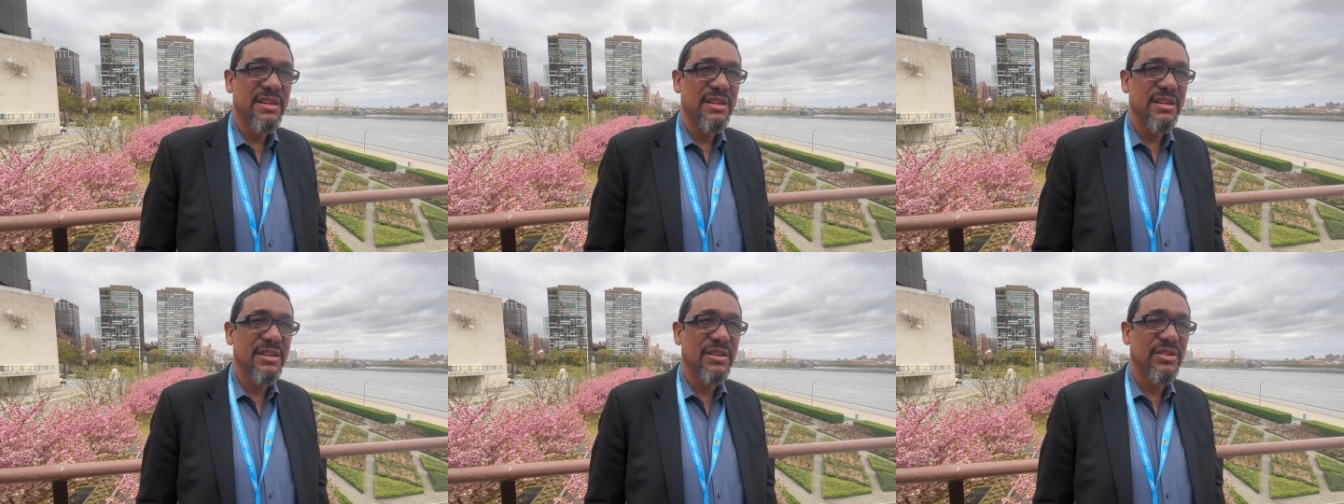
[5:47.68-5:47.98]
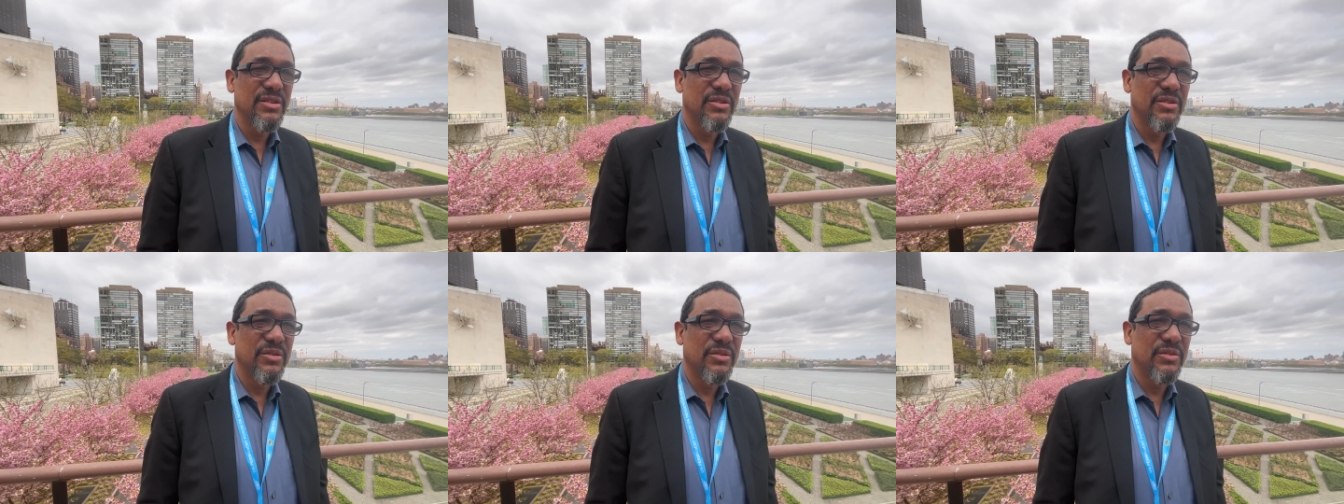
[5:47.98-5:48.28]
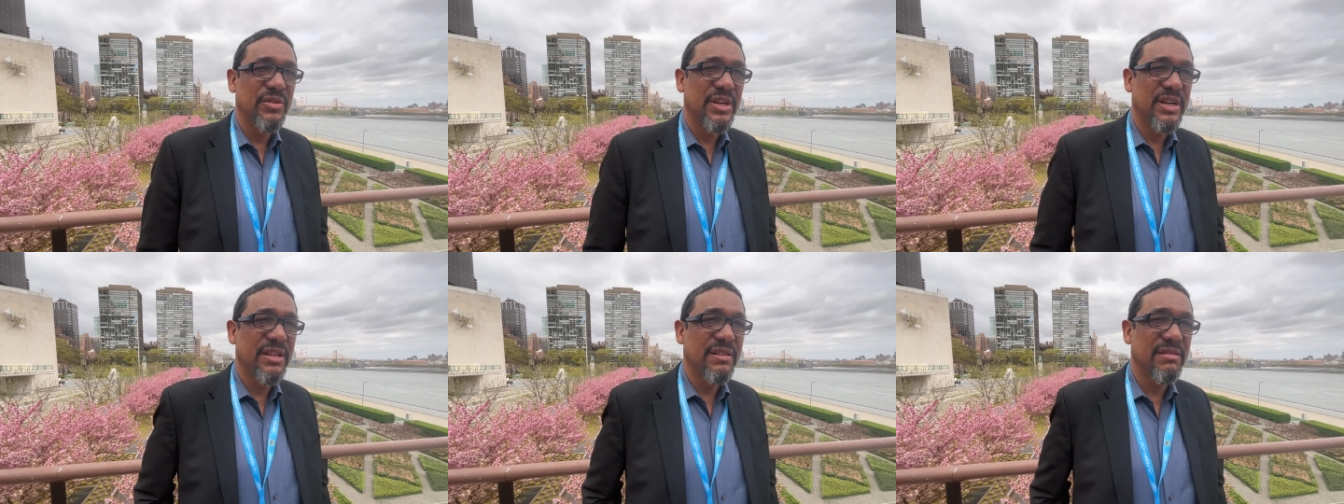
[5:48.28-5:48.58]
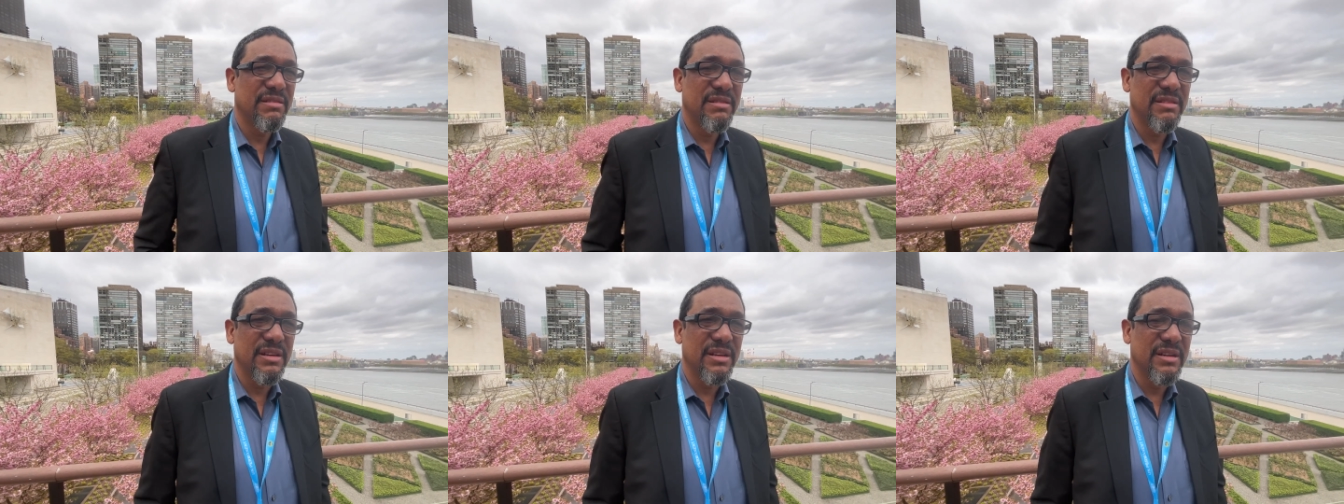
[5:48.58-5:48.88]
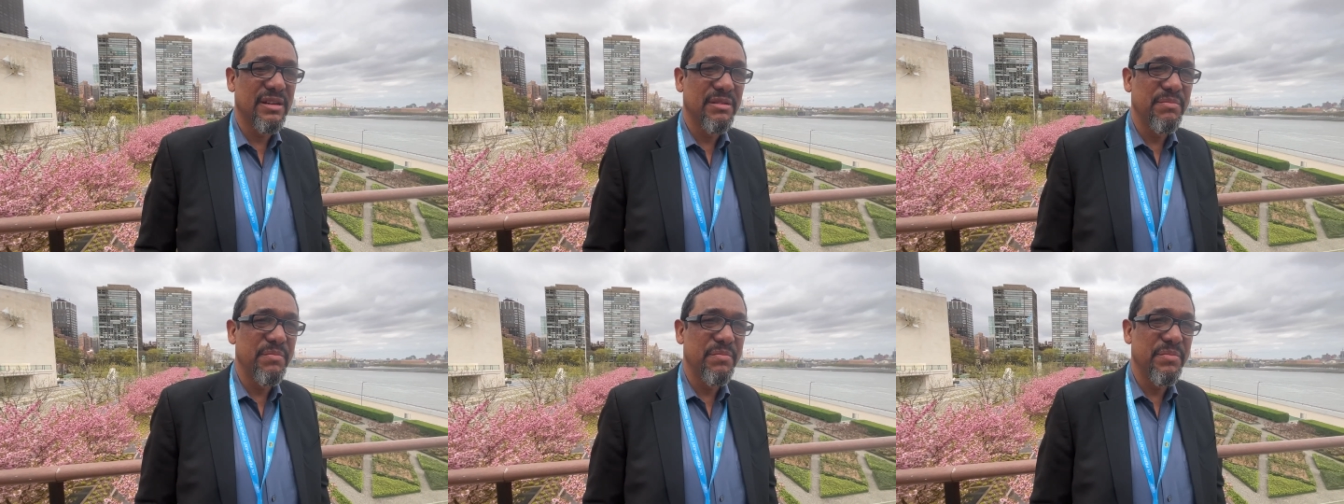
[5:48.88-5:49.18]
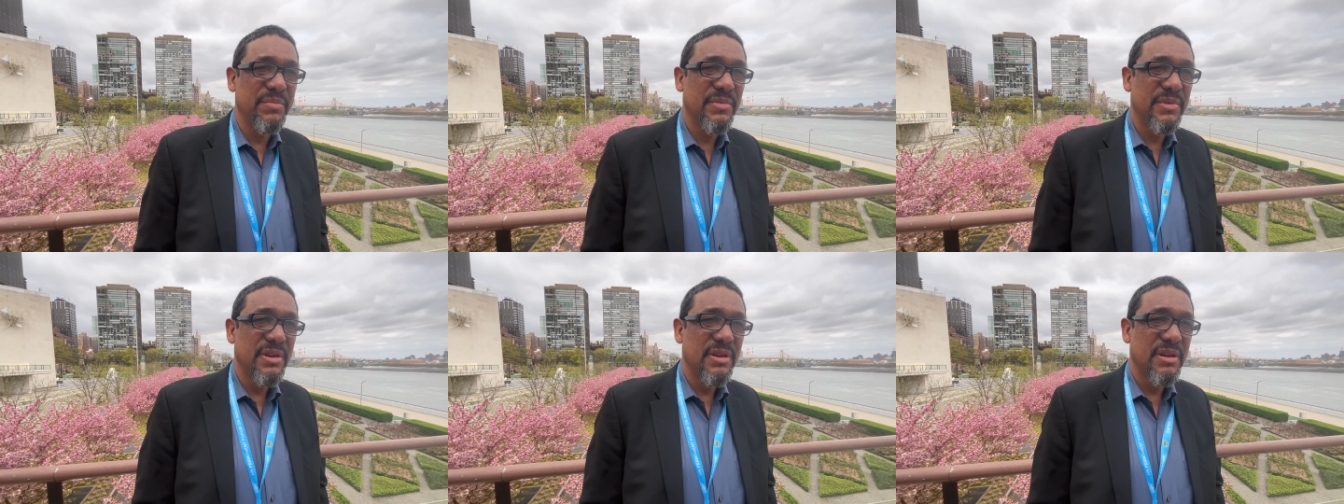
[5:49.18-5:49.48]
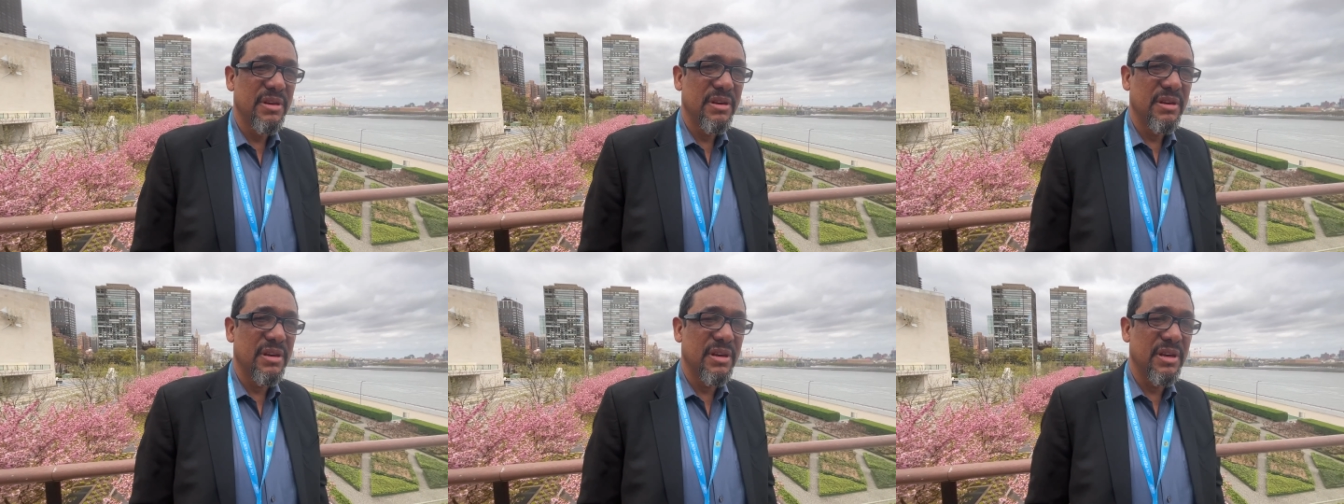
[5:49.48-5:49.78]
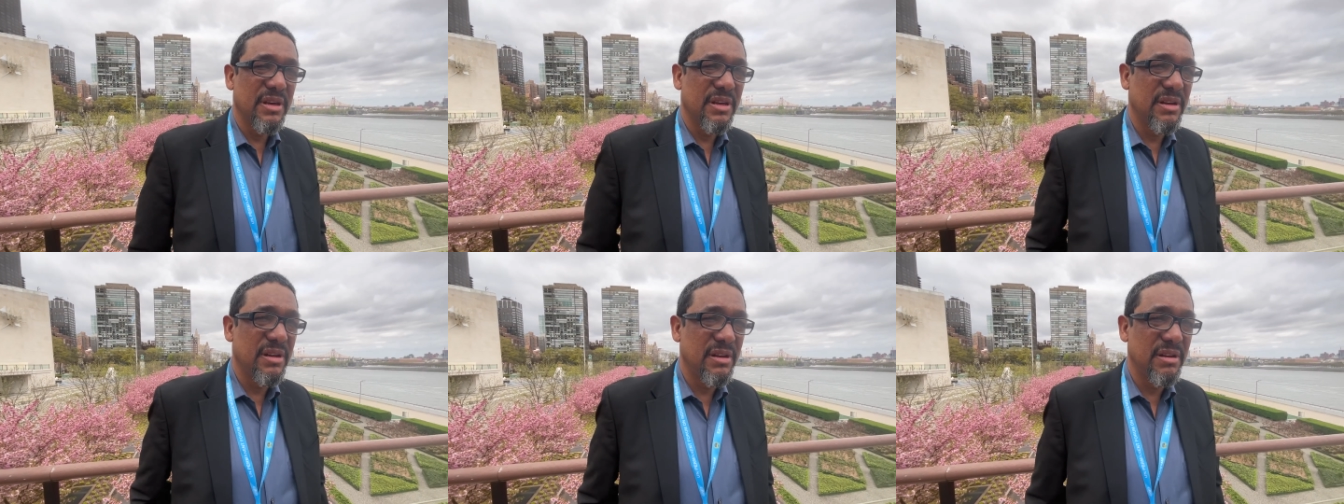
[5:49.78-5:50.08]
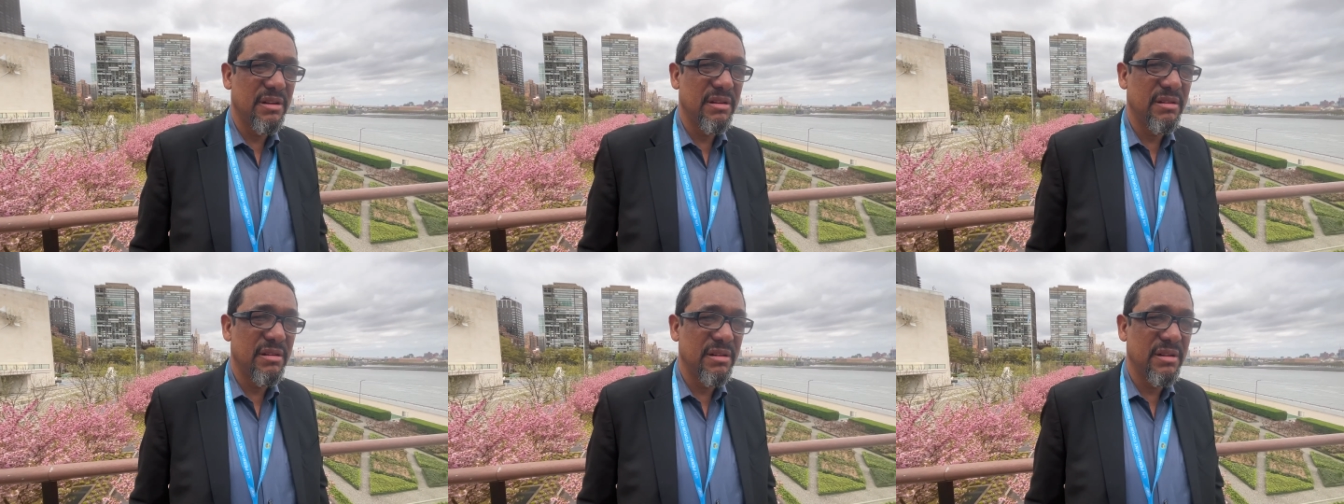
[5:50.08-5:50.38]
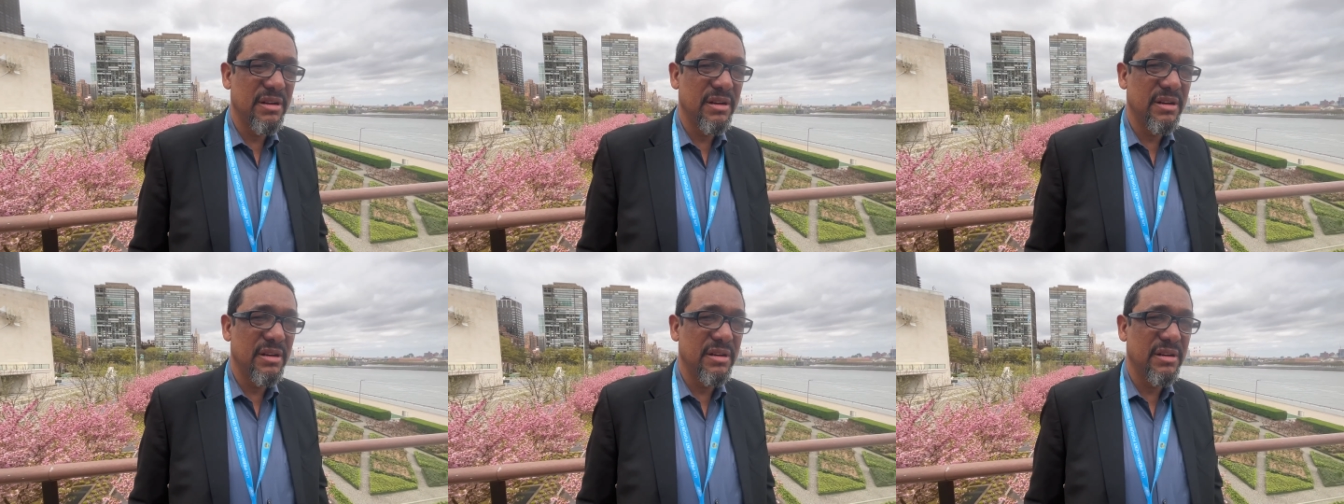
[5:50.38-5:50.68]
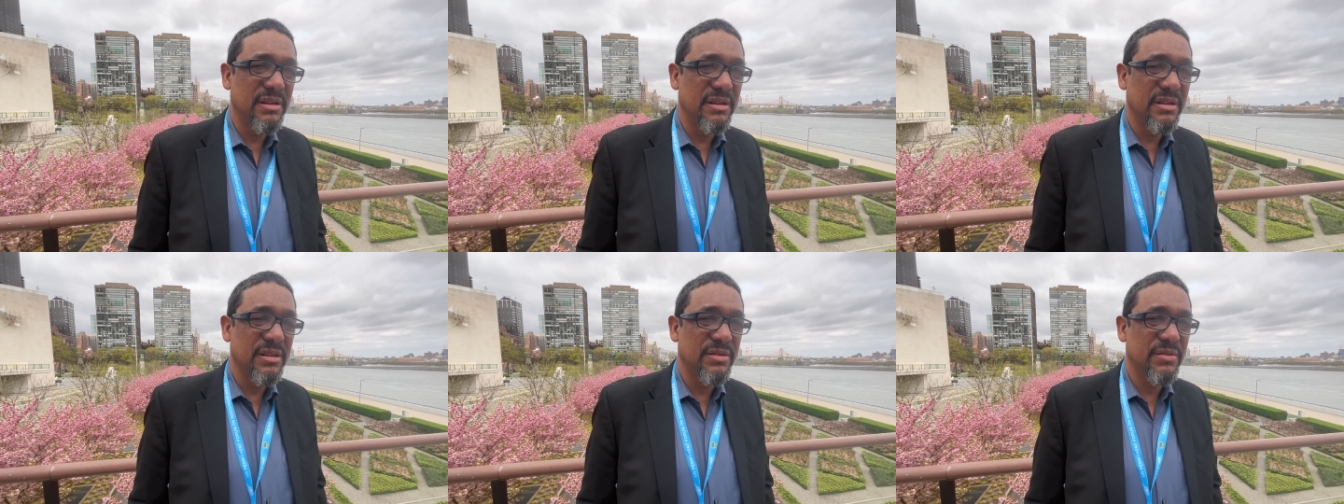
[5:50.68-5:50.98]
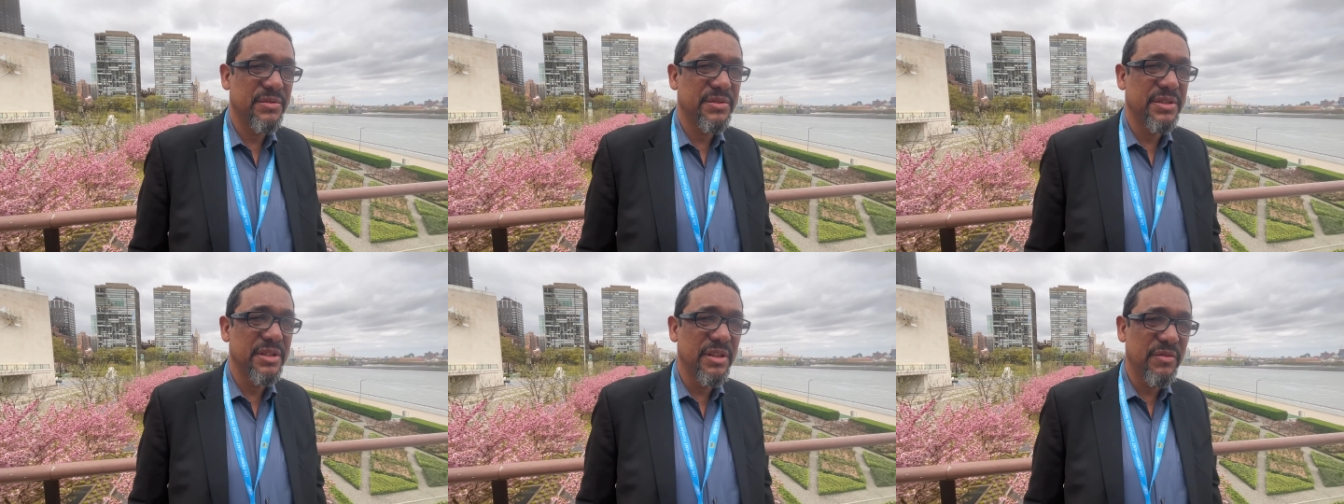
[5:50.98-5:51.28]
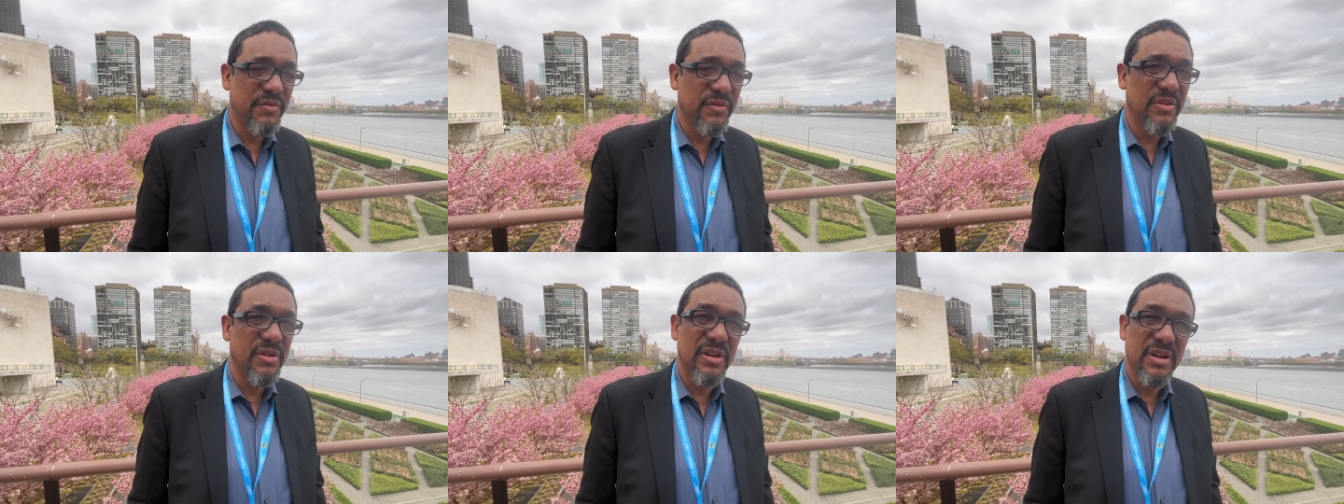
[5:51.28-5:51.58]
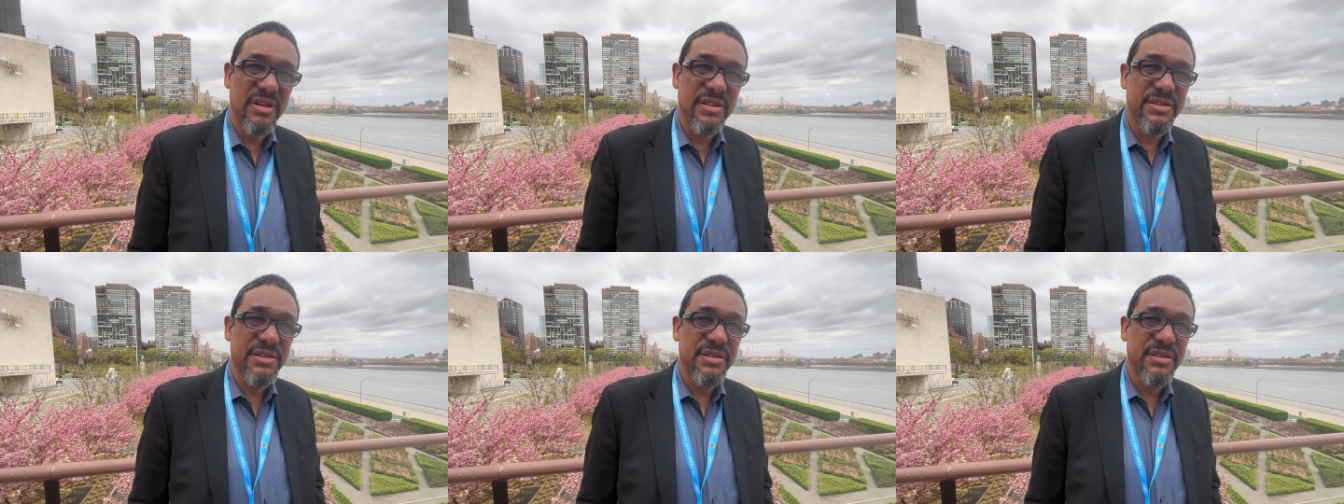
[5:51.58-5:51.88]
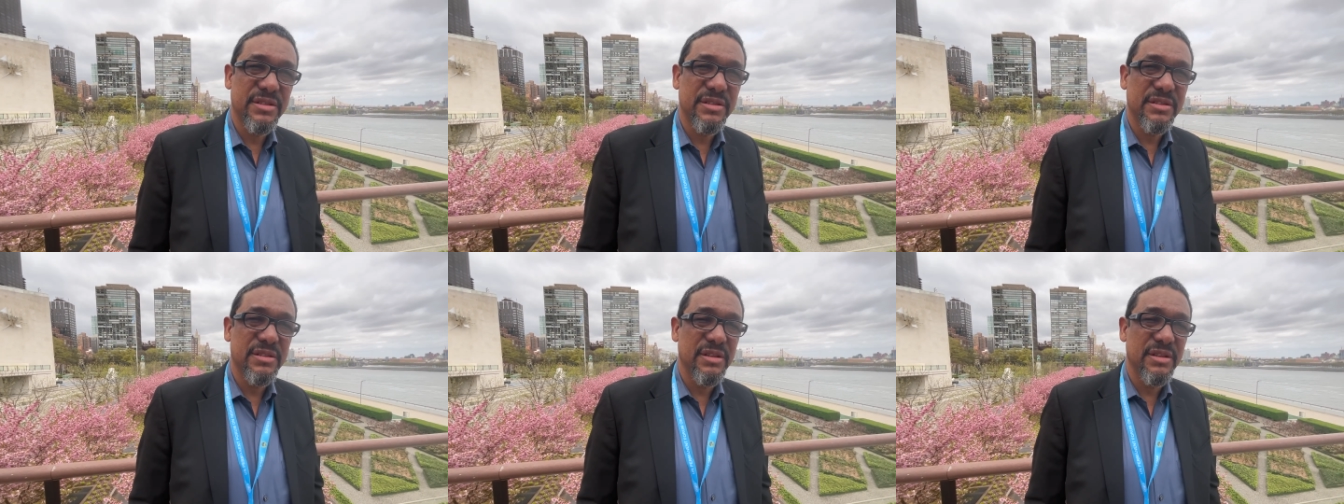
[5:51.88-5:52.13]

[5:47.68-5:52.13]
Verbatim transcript: you know, that um, can uh, intercede for us,